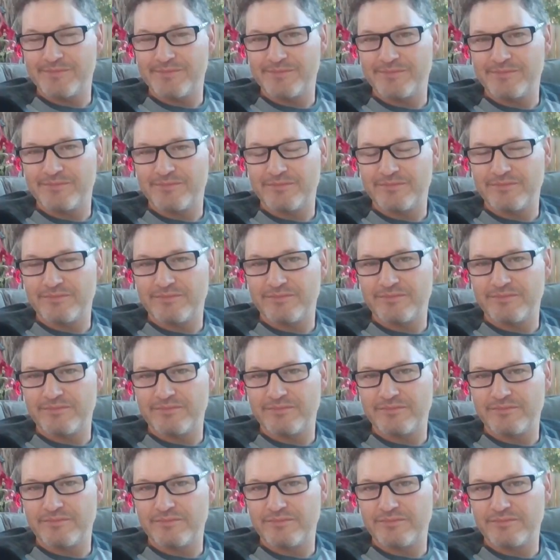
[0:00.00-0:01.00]

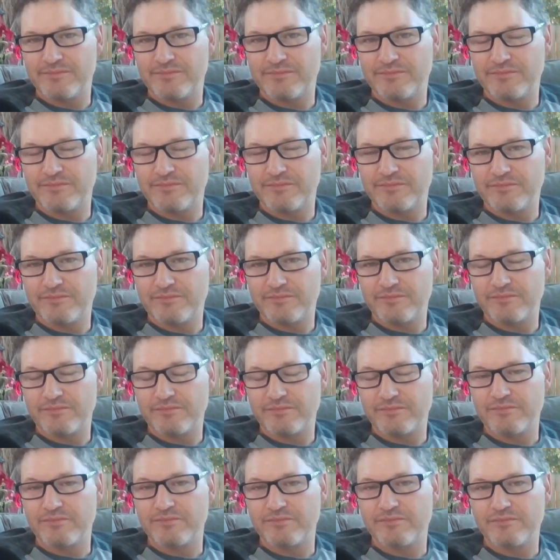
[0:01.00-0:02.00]

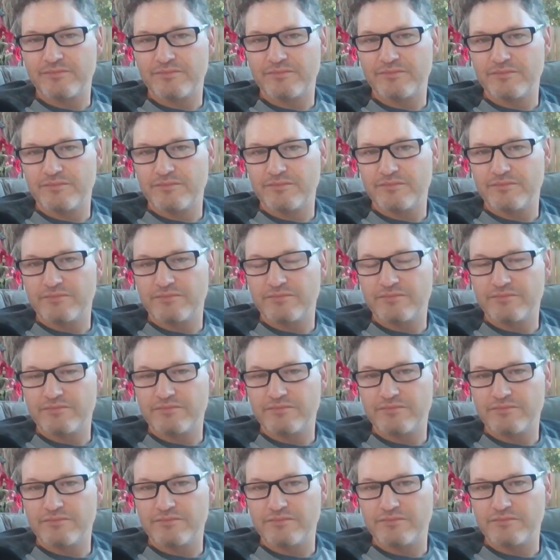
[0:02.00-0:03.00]

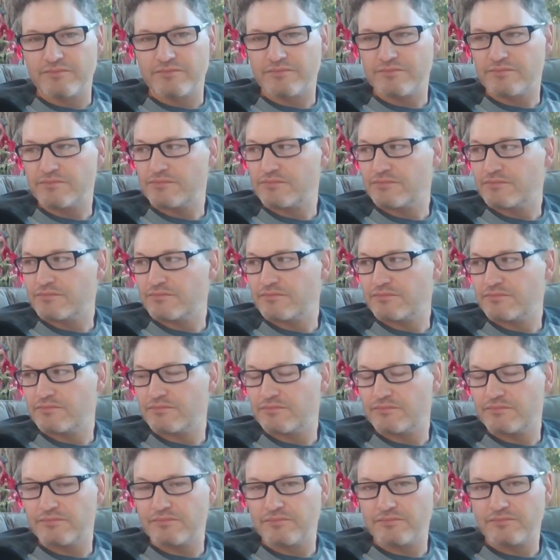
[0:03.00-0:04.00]

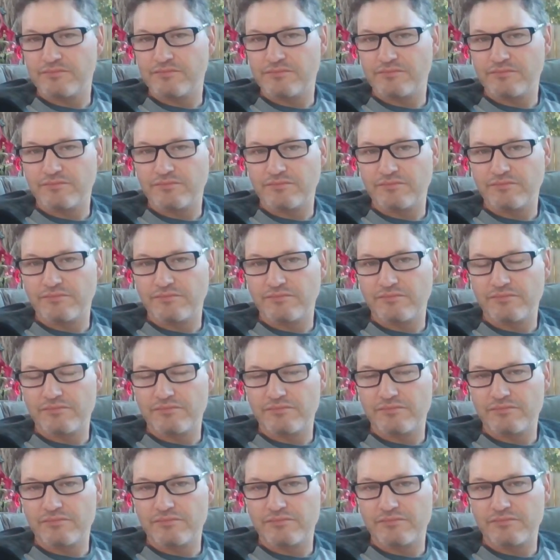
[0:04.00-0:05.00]

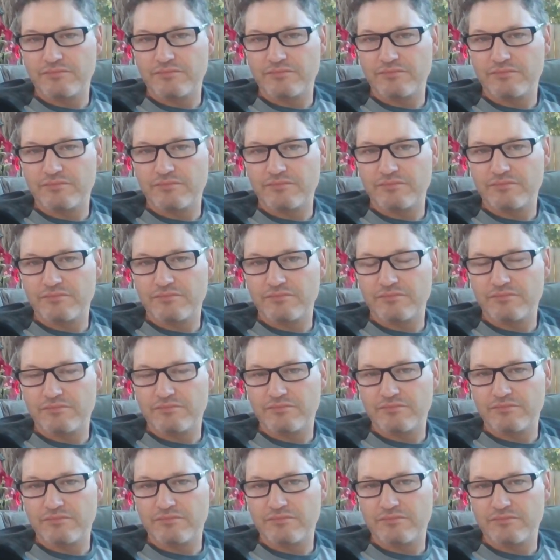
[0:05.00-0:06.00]

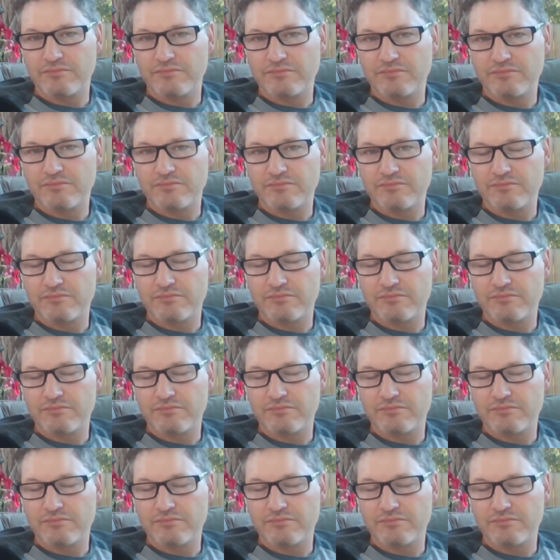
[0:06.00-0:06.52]
This person isn't speaking.